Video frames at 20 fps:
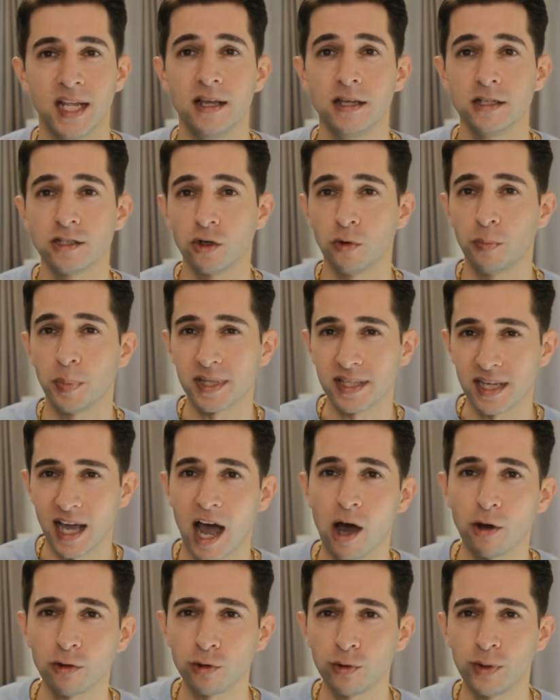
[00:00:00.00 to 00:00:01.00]
But
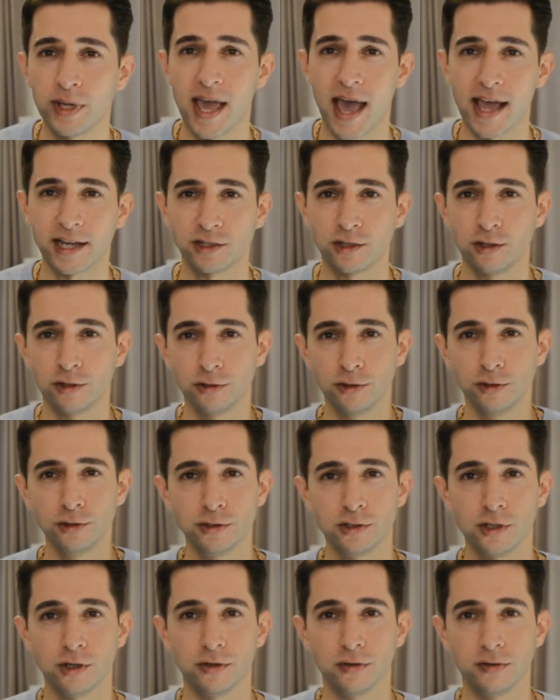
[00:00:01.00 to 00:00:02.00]
how do we actually do
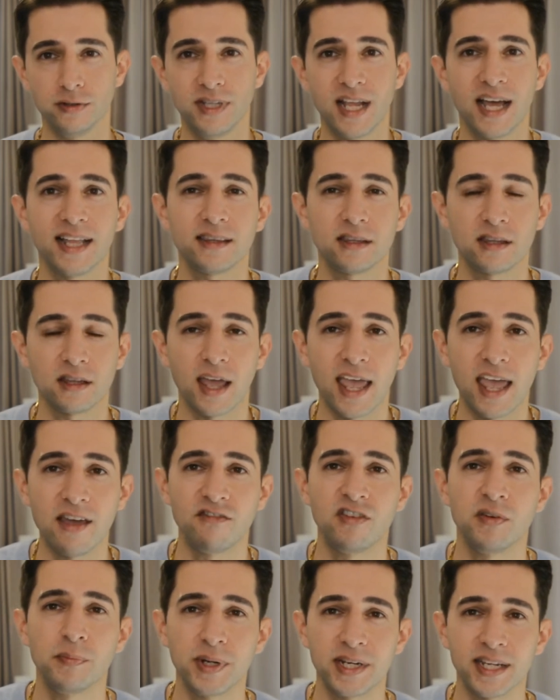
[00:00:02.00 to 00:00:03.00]
so? Not
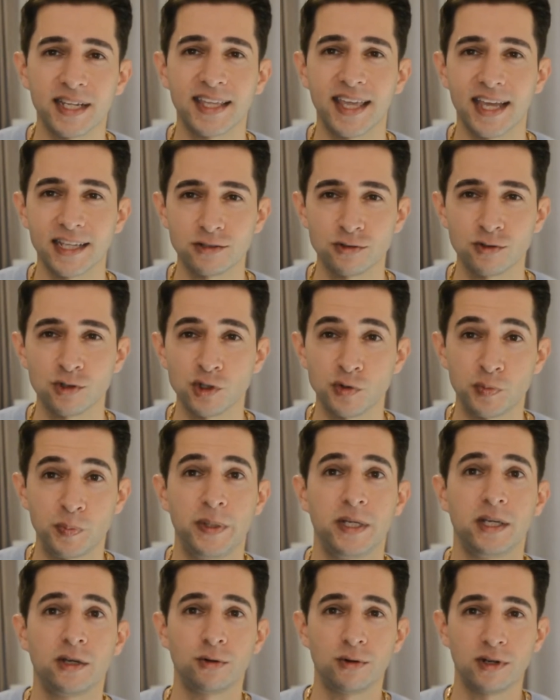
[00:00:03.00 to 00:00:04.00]
everybody gets to
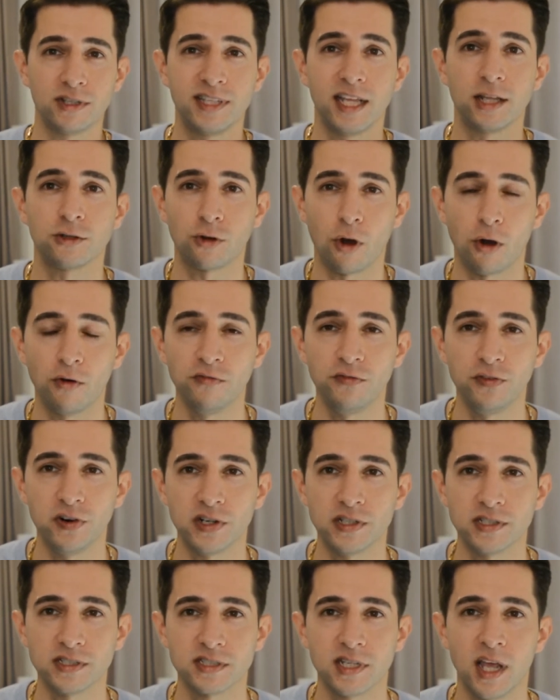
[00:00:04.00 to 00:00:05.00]
speak on a TED
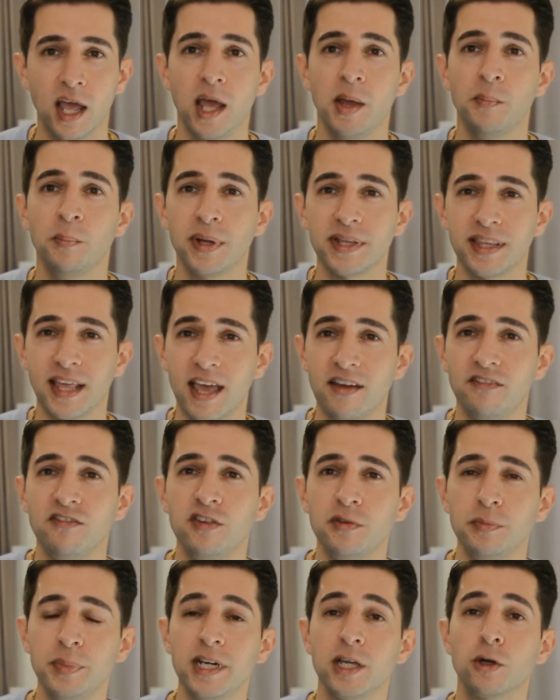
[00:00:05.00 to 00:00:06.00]
conference, but
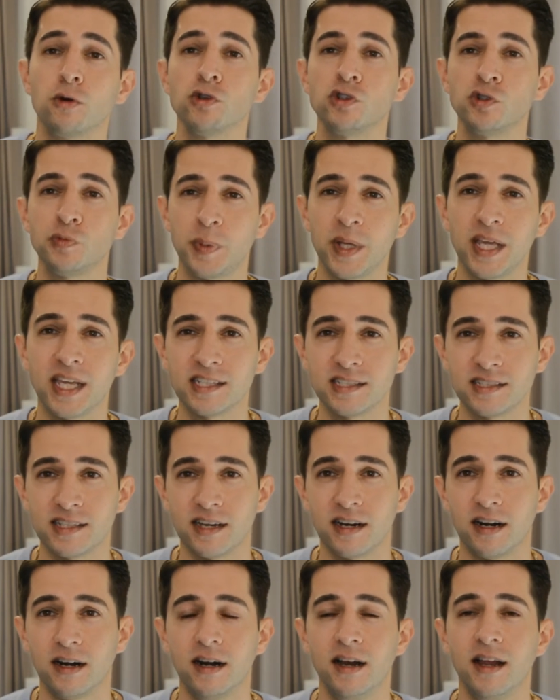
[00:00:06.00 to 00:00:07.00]
everybody who speaks
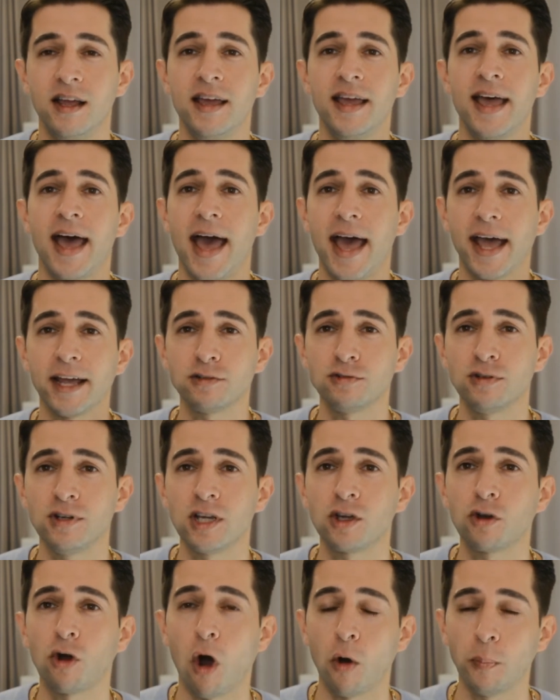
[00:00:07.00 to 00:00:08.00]
there actually
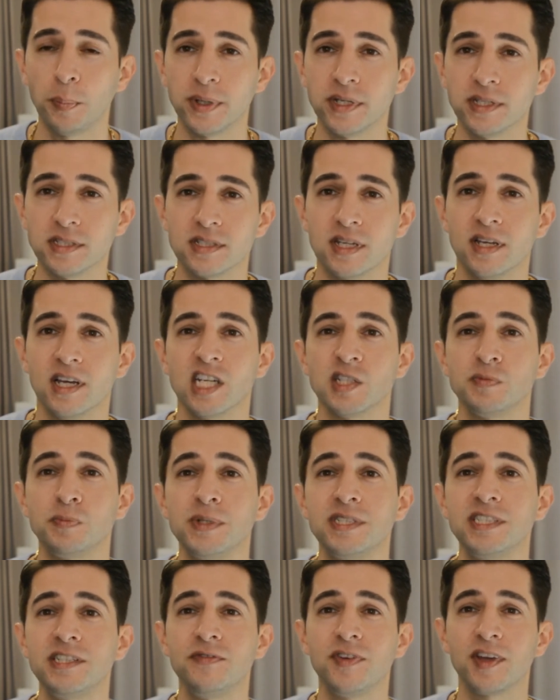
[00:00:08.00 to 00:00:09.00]
copies a
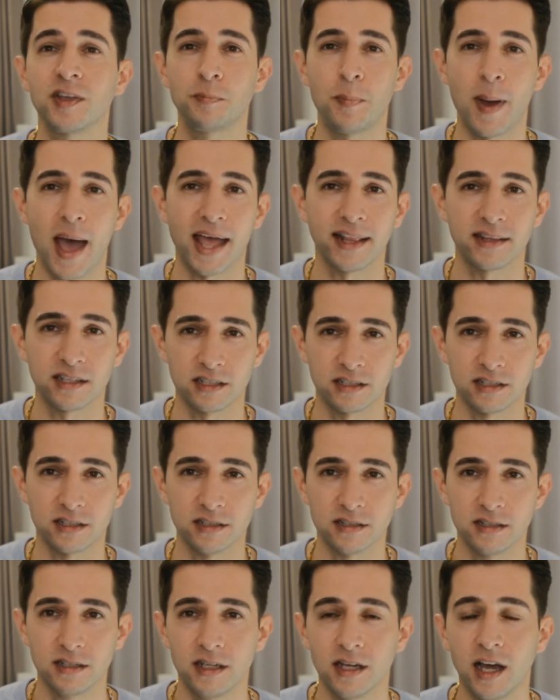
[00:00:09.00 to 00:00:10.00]
specific
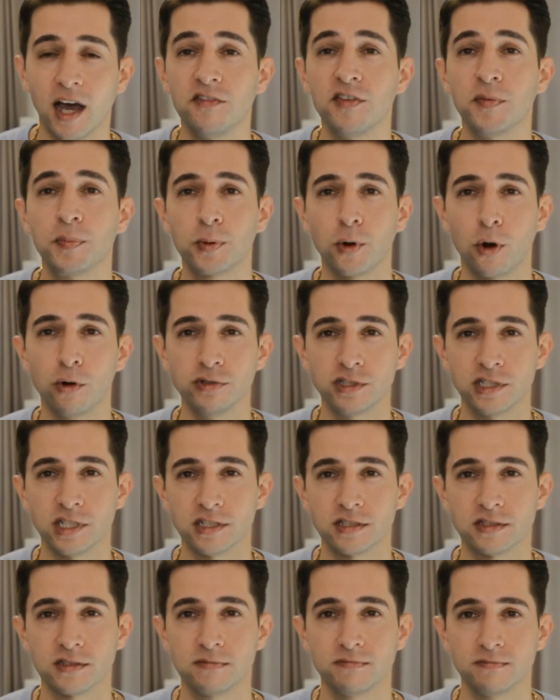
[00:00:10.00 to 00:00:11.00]
pattern of
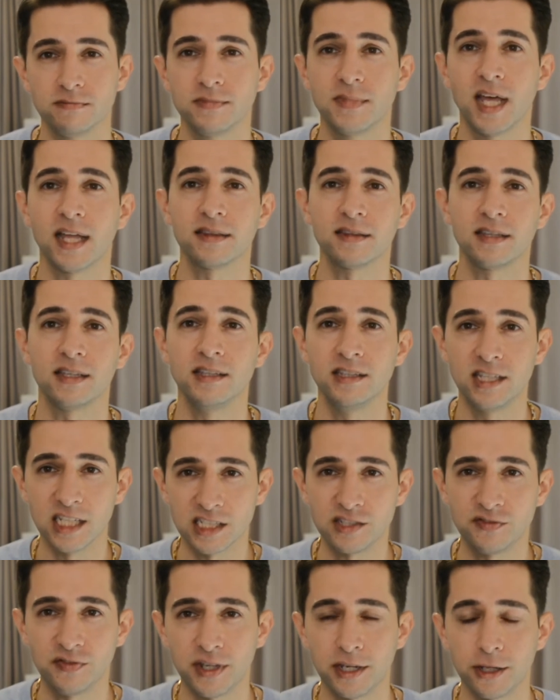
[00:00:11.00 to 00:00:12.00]
approaches that in
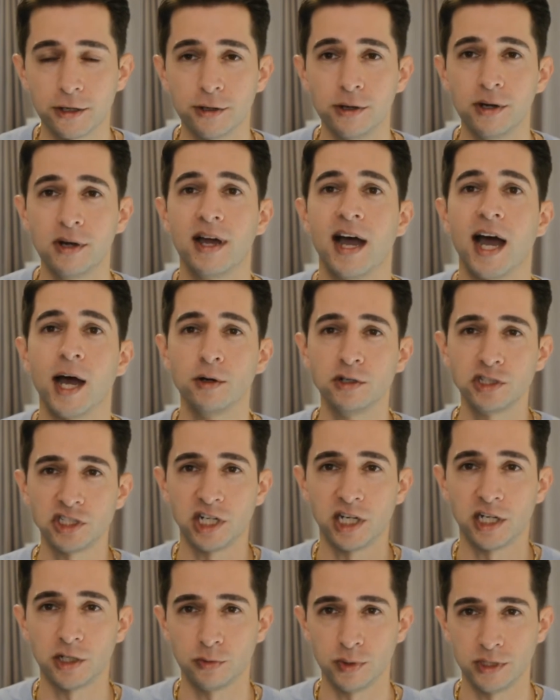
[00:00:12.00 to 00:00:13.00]
this video I'll
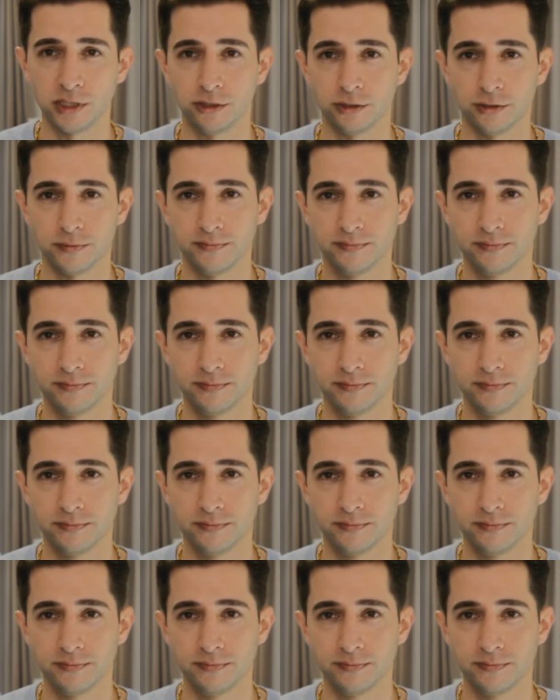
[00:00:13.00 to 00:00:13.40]
share with you.